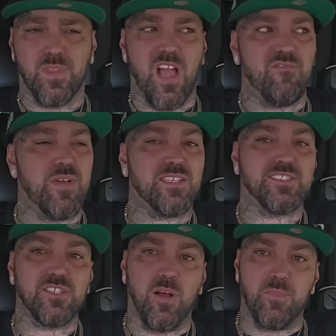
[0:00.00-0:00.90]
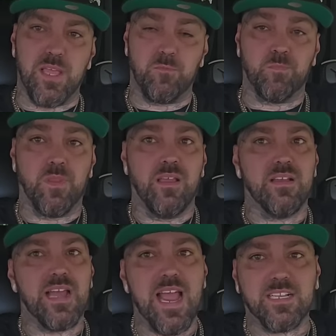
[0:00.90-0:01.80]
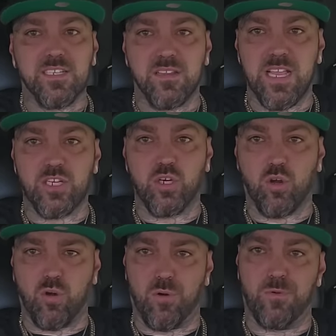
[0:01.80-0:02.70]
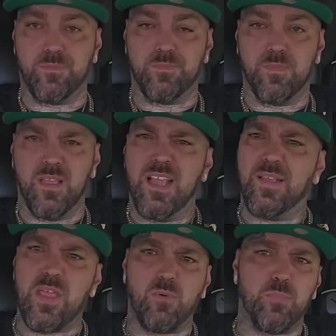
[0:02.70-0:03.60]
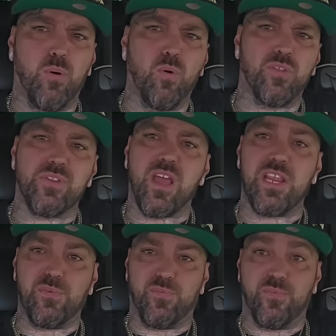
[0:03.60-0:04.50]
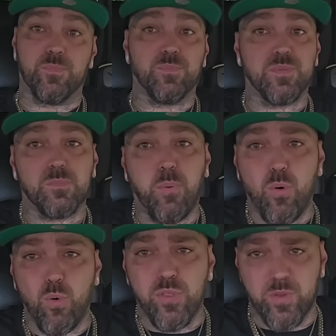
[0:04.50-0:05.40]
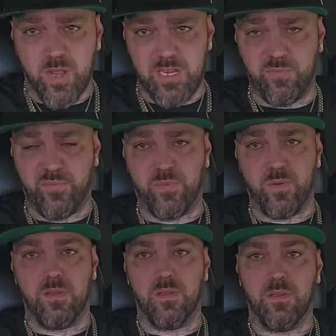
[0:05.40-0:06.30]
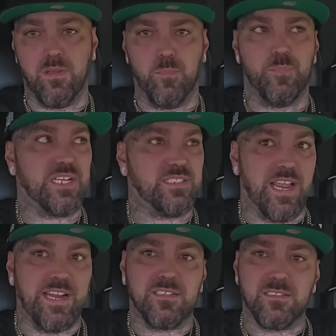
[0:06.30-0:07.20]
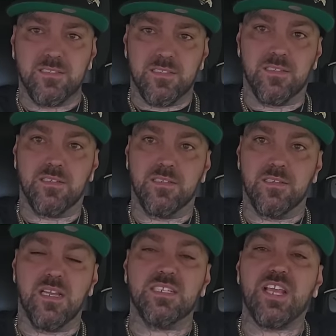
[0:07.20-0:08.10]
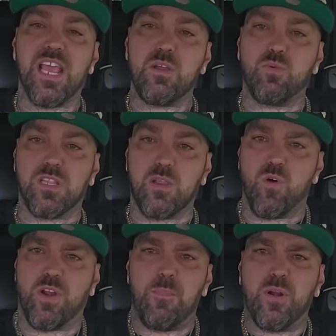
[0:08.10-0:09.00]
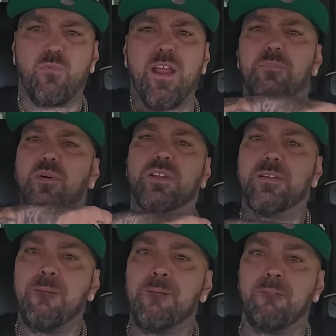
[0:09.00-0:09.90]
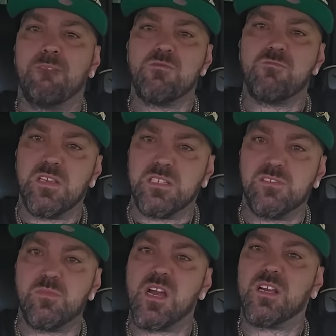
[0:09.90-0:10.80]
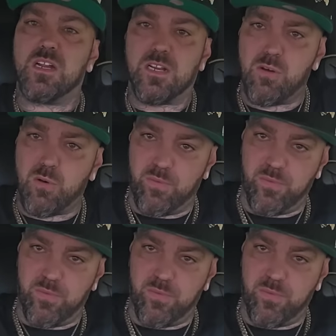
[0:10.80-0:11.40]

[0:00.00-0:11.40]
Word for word: I've met some that acted like a girl and that would pull the knife, pull the knife, Big Dana, and take what they wanted. Put it right up on it. don't give it to me, I'll cut it off.